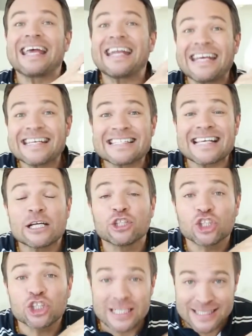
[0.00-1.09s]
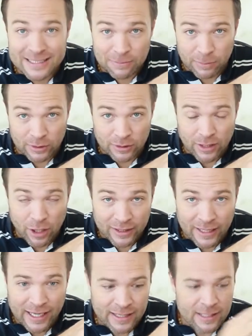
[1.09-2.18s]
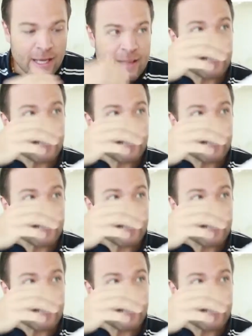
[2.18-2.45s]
it is adjustable, okay?